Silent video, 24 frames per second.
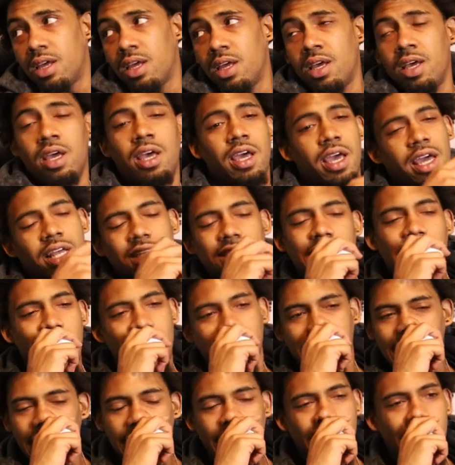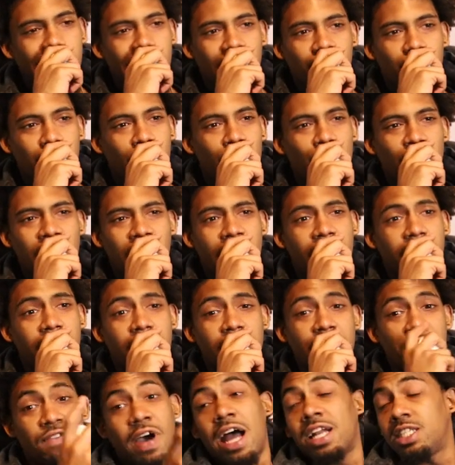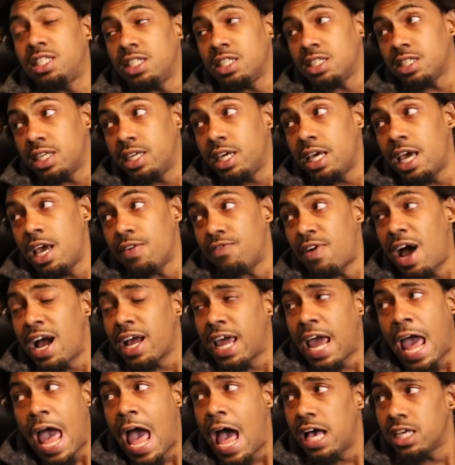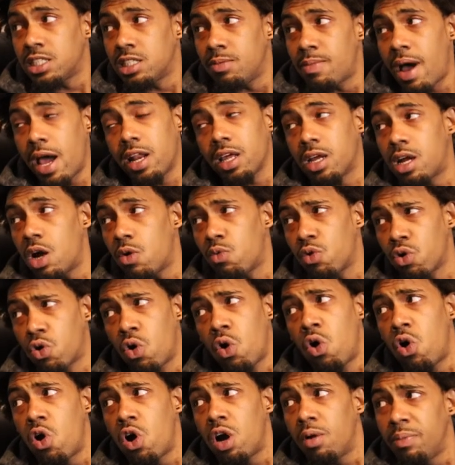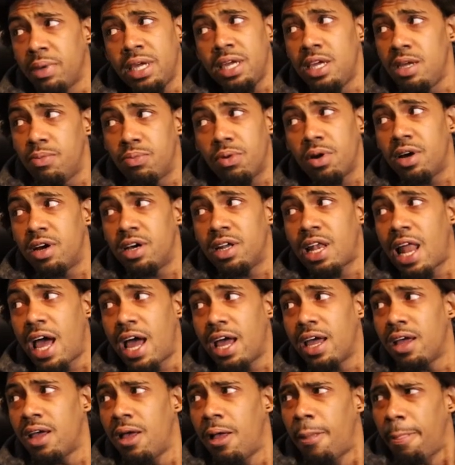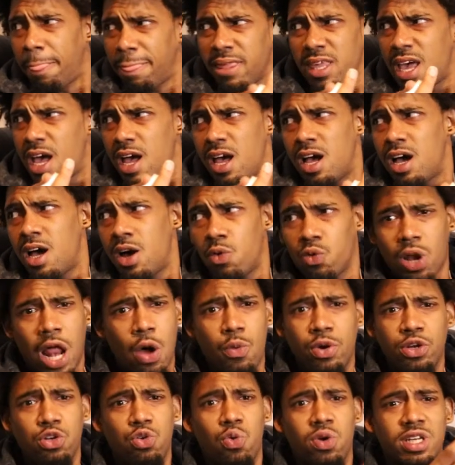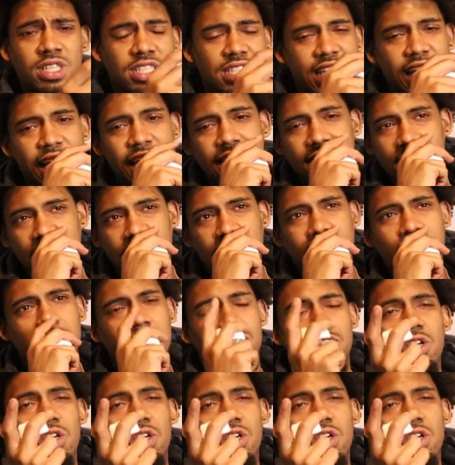Yeah. And it's like, dang, bro, like if I just get, if I can have somebody come record me, bro, like, yeah, well, like we doing the same thing.